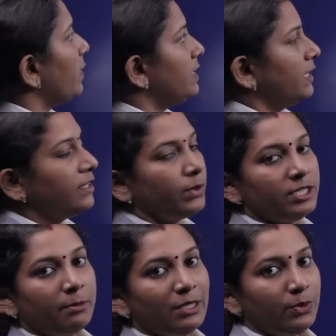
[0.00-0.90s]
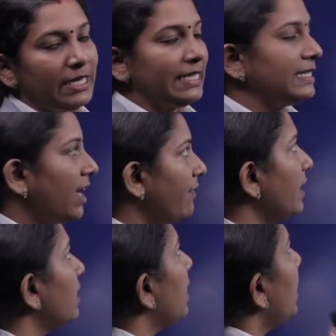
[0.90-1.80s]
question number
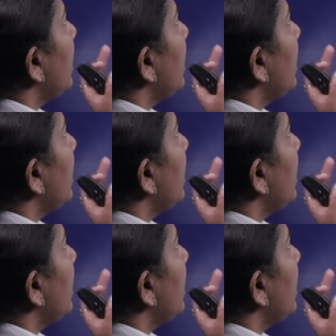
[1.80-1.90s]
27.